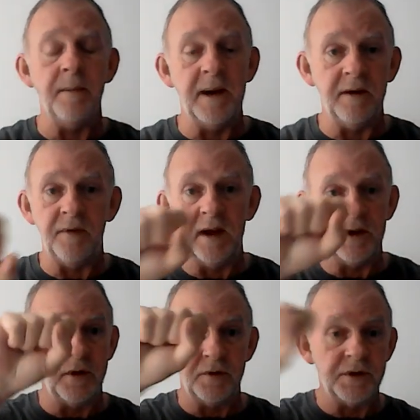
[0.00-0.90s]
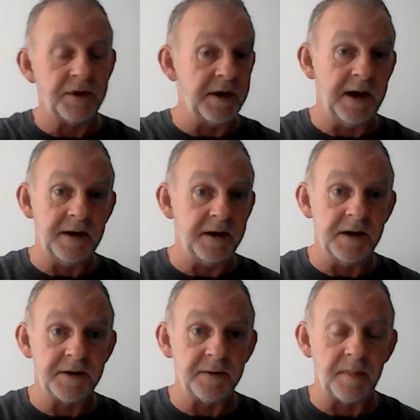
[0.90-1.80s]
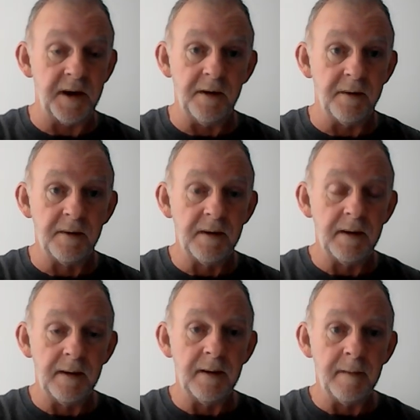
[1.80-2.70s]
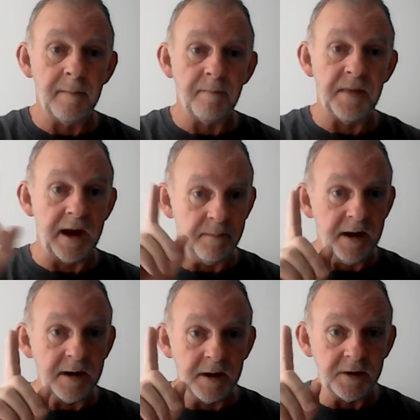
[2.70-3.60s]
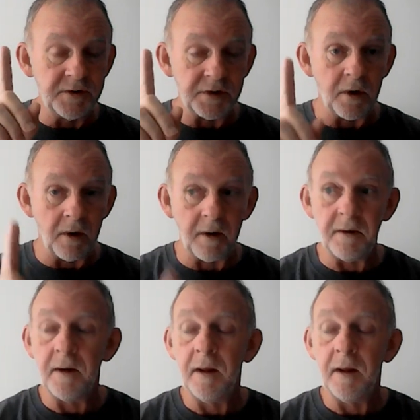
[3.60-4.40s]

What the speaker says: many venues just need to disappear. That'd be a good start.